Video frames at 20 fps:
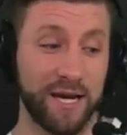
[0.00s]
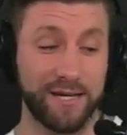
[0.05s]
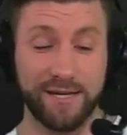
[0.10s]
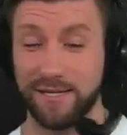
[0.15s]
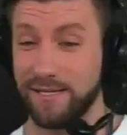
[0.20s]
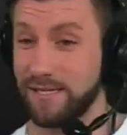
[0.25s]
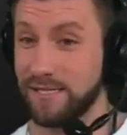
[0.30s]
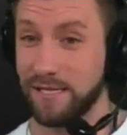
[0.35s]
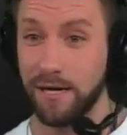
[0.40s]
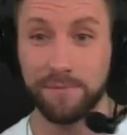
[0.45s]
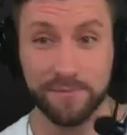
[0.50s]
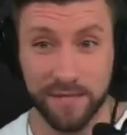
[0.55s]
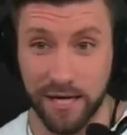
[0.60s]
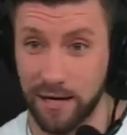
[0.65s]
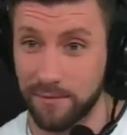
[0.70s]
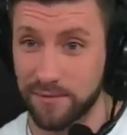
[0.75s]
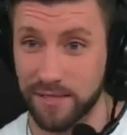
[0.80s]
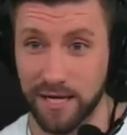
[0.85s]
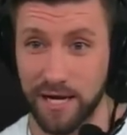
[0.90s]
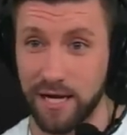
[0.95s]
Because
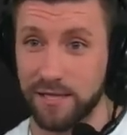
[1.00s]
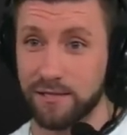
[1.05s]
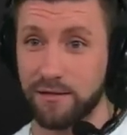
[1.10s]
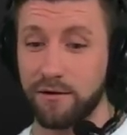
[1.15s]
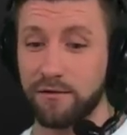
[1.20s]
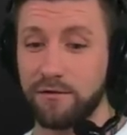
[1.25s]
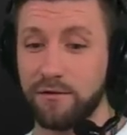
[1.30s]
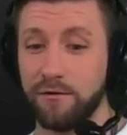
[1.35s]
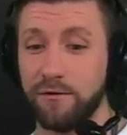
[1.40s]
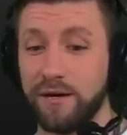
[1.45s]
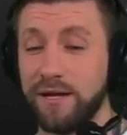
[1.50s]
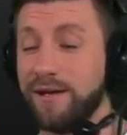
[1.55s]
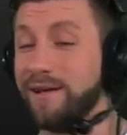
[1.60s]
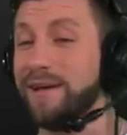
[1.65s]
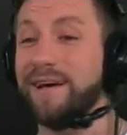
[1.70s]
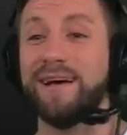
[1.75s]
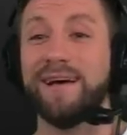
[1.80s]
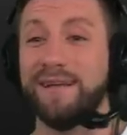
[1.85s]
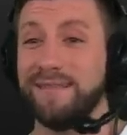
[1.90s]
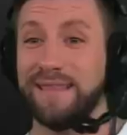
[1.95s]
sometimes the guys that are doing it,
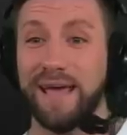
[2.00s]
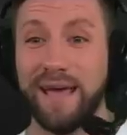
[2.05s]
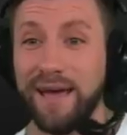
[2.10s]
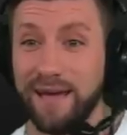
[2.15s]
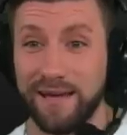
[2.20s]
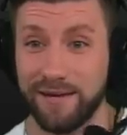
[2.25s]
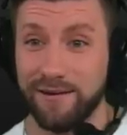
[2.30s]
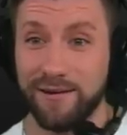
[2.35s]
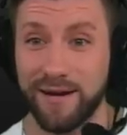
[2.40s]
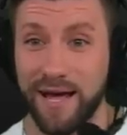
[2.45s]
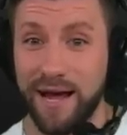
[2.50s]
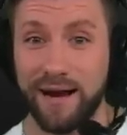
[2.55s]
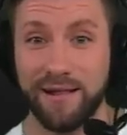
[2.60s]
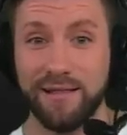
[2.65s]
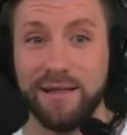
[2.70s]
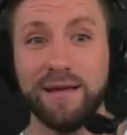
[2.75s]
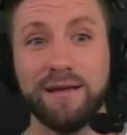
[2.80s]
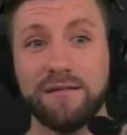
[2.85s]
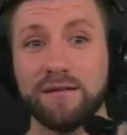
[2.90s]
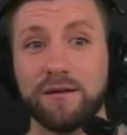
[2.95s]
they ain't good at it
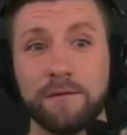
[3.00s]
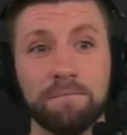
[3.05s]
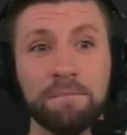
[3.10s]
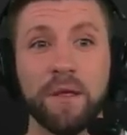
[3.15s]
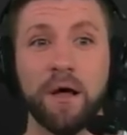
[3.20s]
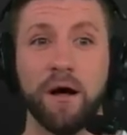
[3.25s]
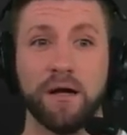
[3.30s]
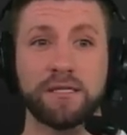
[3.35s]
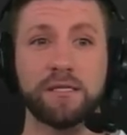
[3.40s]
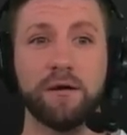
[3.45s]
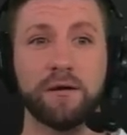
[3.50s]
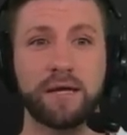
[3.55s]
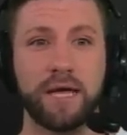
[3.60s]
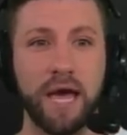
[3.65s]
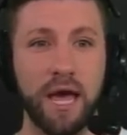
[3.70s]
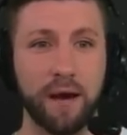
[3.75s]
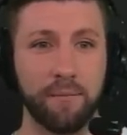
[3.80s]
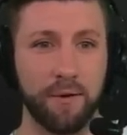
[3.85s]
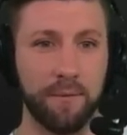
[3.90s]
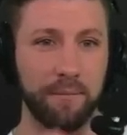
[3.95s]
either. Let's go to
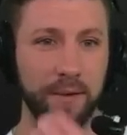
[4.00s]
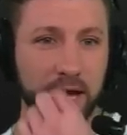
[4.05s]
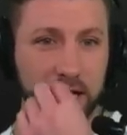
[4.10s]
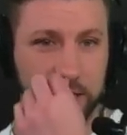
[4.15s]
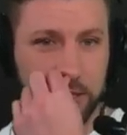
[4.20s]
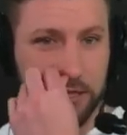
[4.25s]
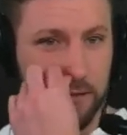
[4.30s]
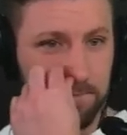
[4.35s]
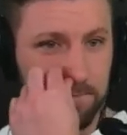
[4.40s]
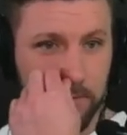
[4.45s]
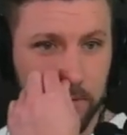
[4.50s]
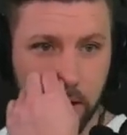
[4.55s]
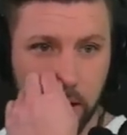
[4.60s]
Cameron Mitch.